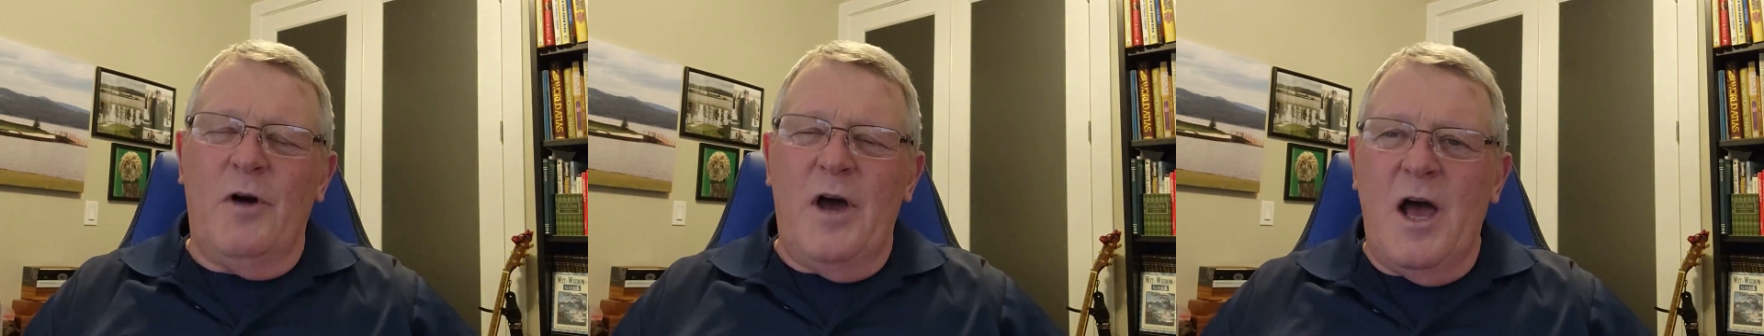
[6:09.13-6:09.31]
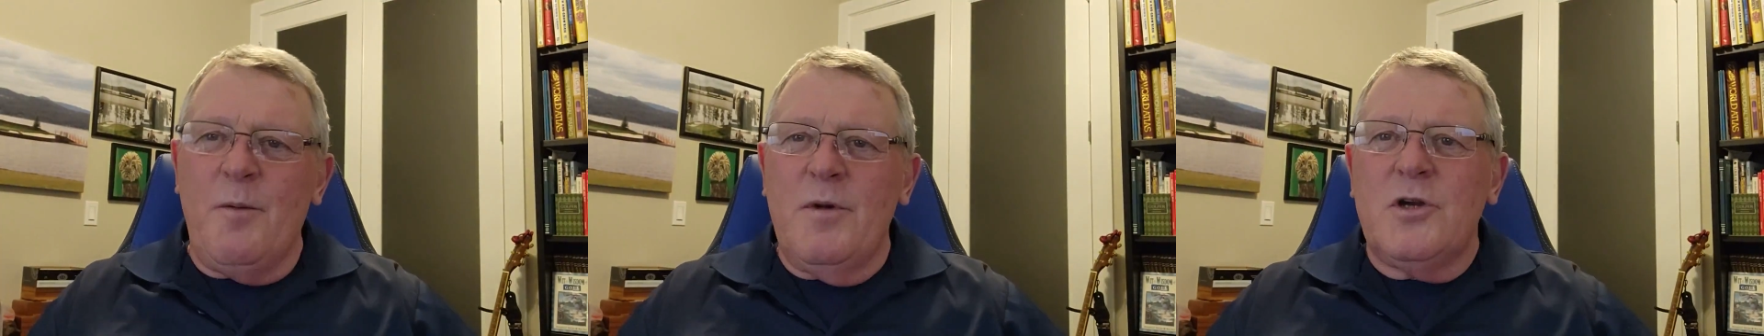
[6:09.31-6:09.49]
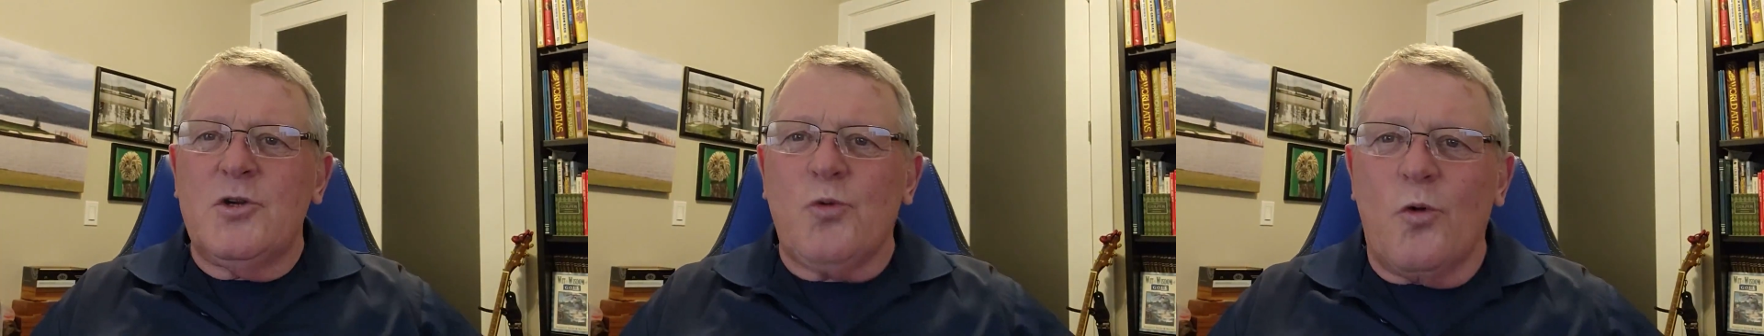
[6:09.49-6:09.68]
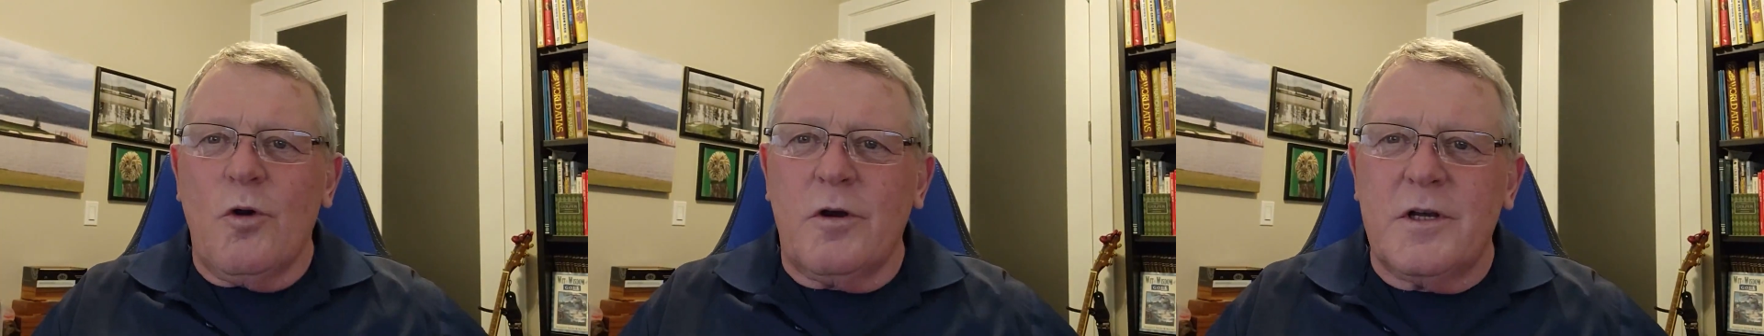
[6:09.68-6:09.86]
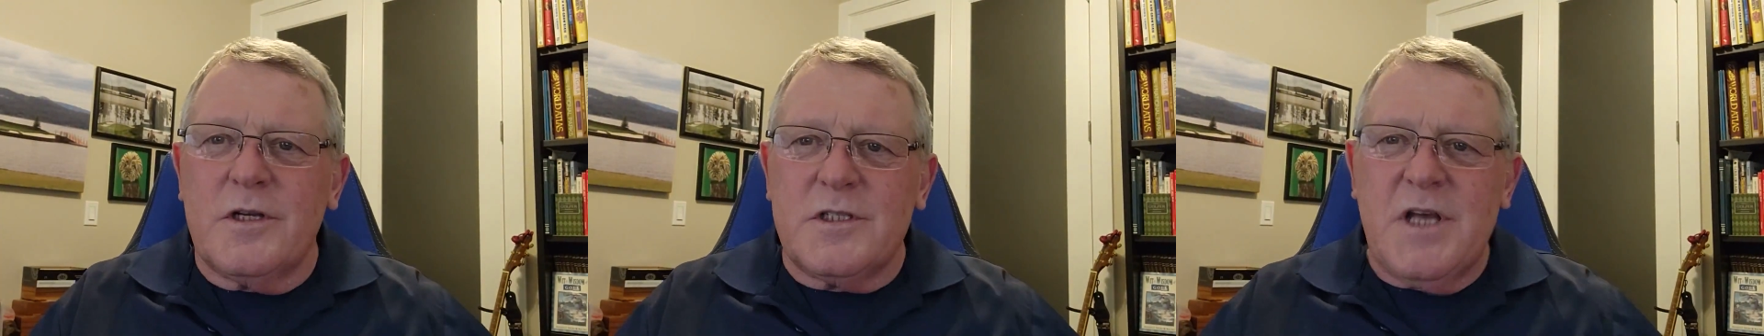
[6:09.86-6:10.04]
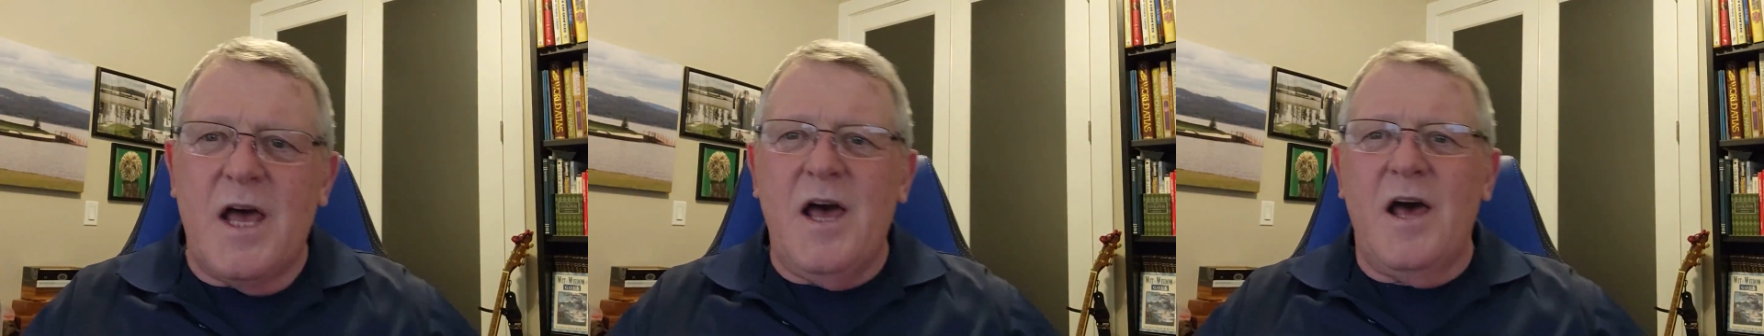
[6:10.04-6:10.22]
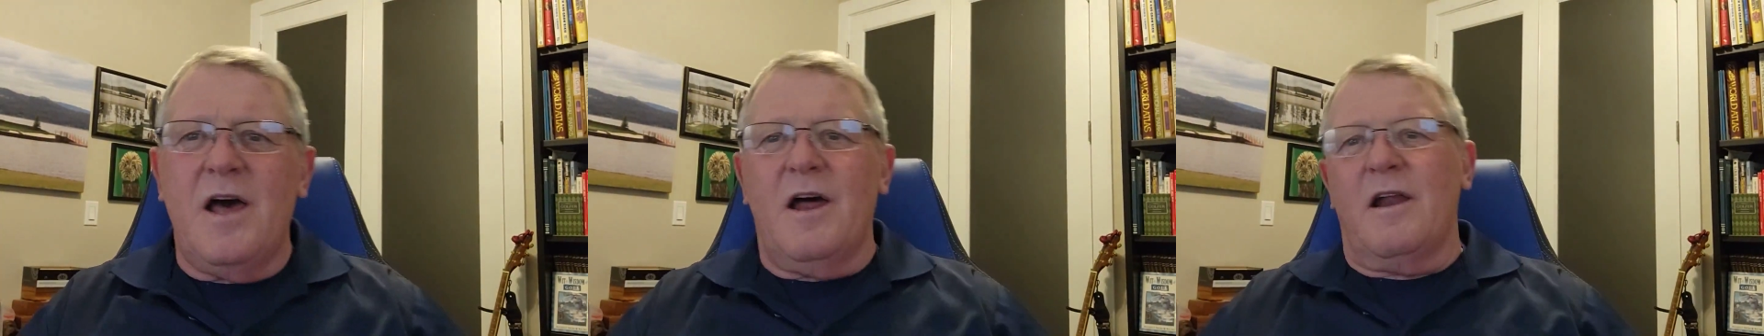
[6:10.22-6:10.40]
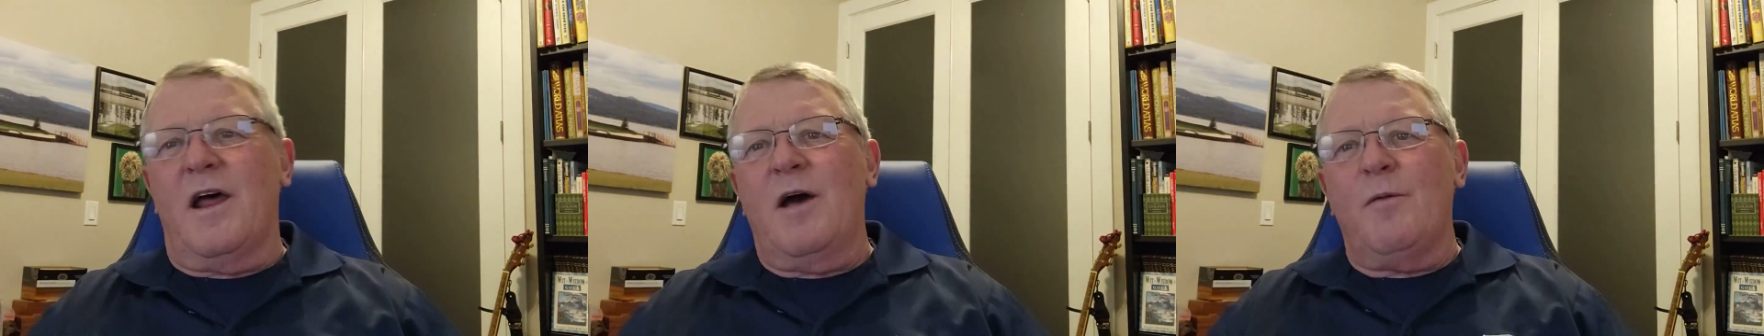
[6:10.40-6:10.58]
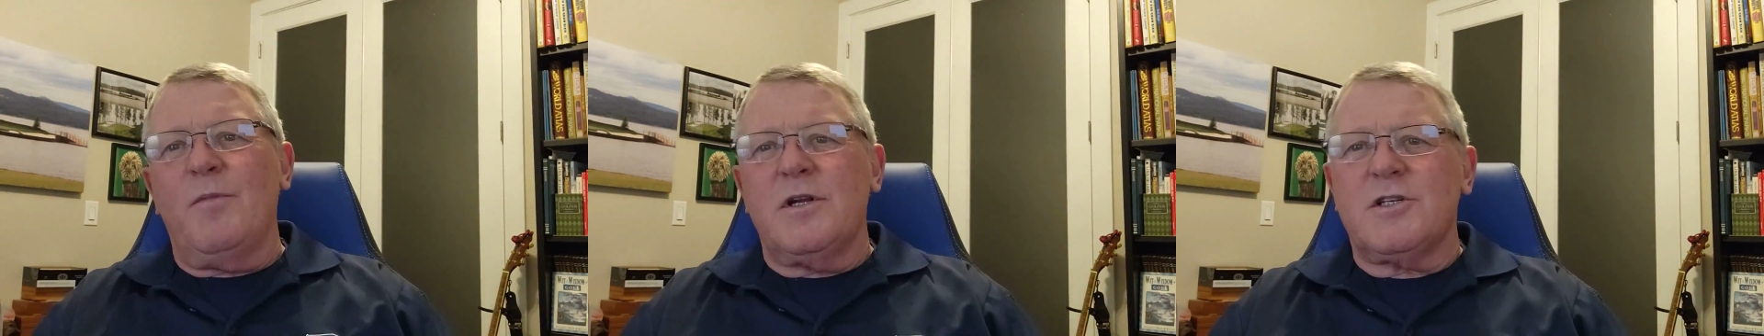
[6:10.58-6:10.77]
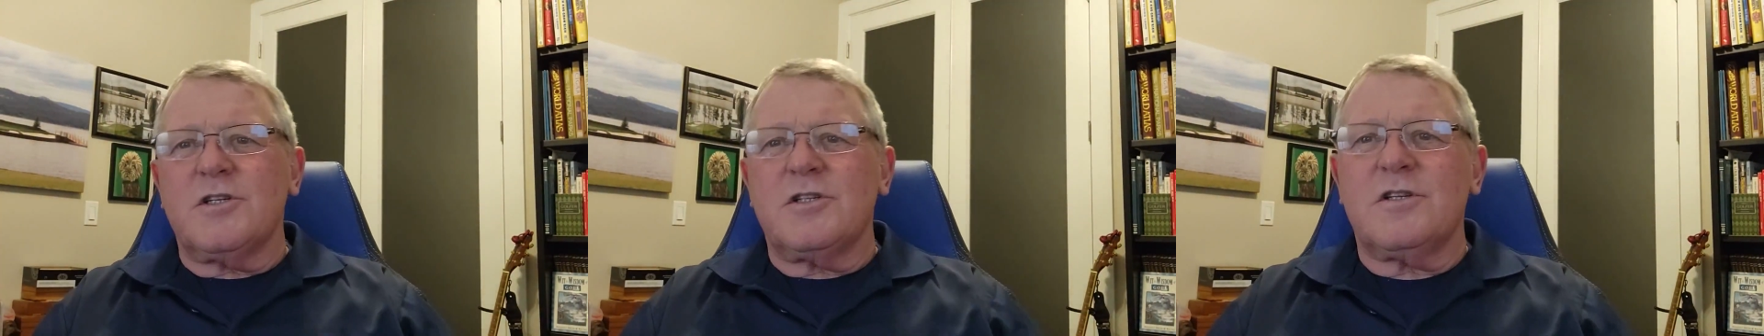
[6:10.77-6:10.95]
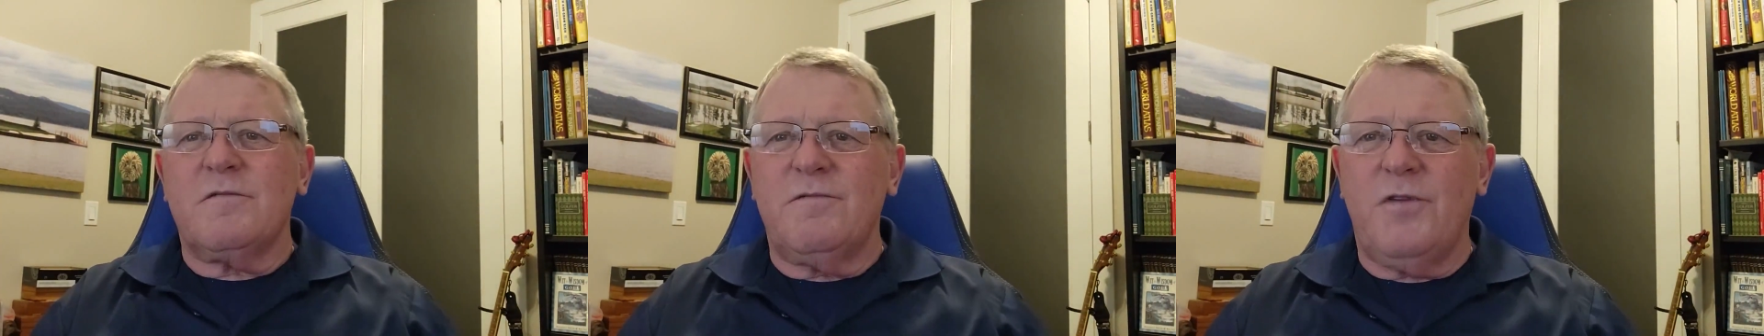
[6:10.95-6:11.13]
How much work is that? How much
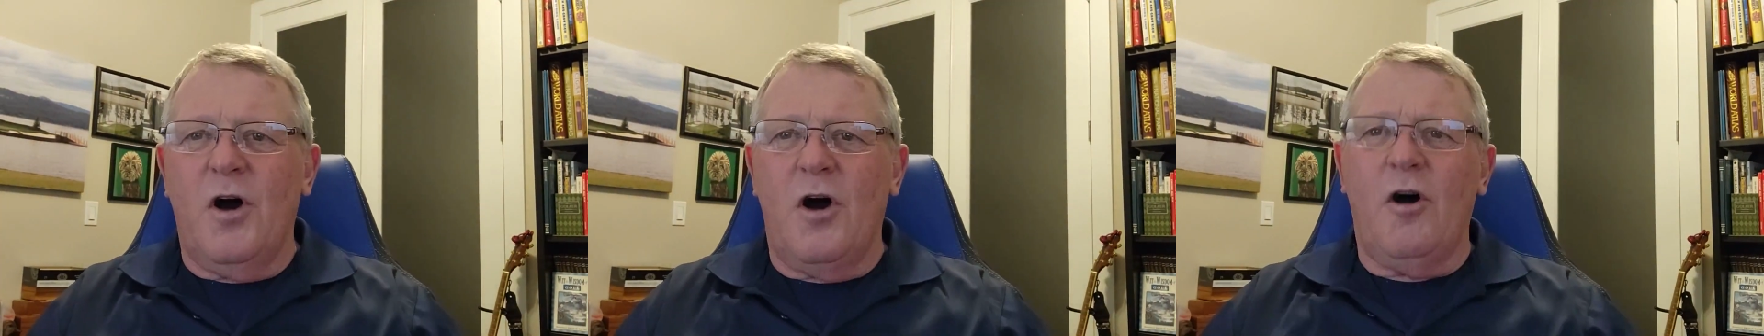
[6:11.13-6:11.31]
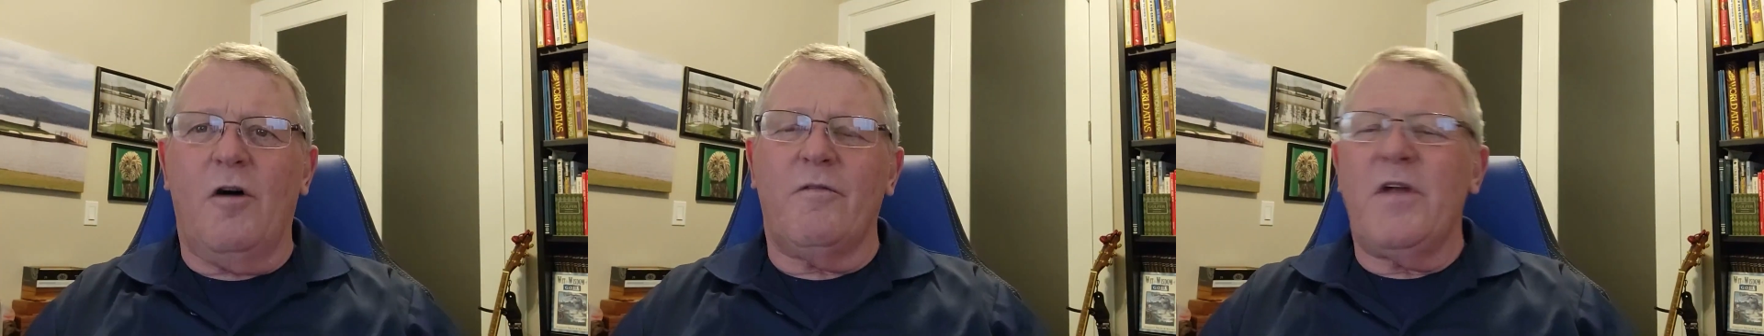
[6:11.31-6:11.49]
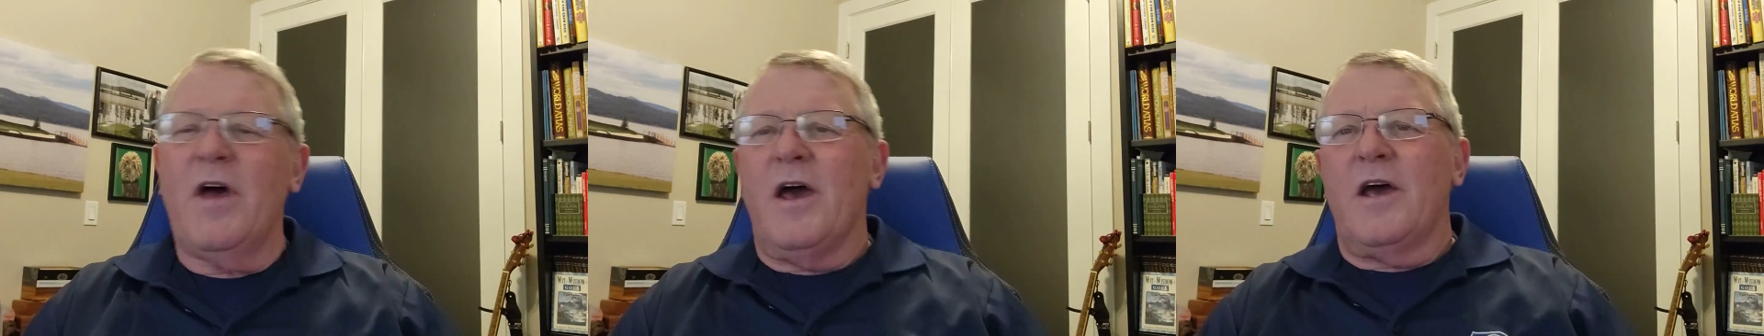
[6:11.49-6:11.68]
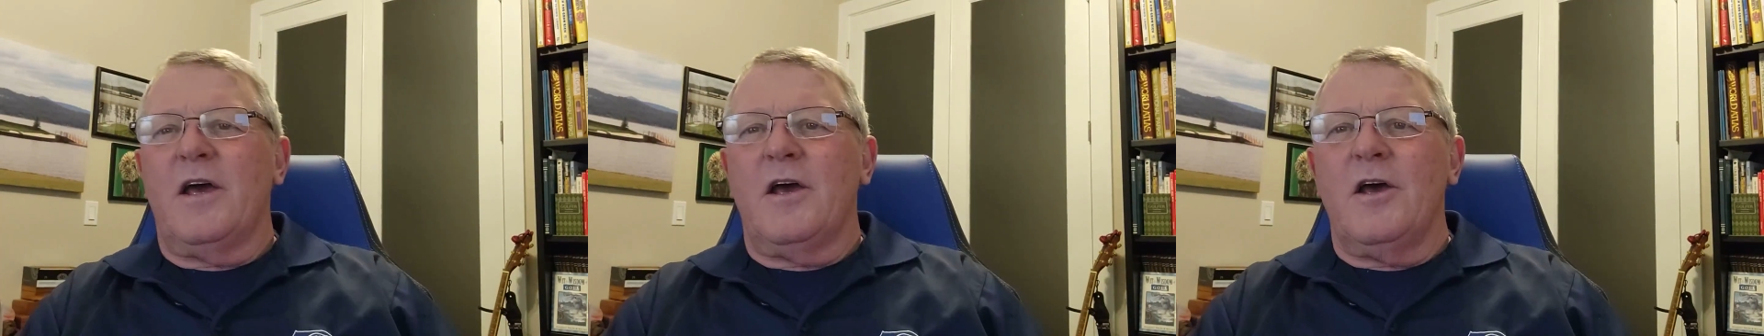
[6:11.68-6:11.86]
is involved?